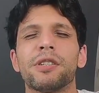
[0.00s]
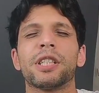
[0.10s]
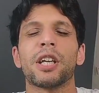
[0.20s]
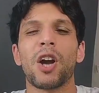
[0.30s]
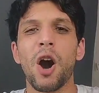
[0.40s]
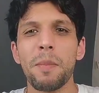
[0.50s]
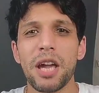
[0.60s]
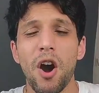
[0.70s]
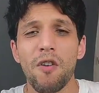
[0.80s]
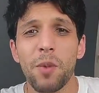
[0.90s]
is the
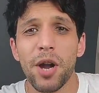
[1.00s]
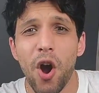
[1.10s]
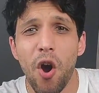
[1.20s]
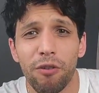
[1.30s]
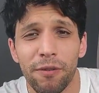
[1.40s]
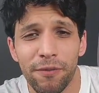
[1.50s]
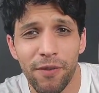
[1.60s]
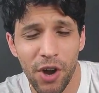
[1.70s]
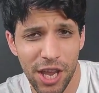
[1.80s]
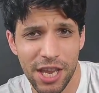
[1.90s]
comic of my
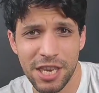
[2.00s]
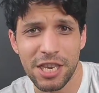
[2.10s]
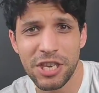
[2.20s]
horrifying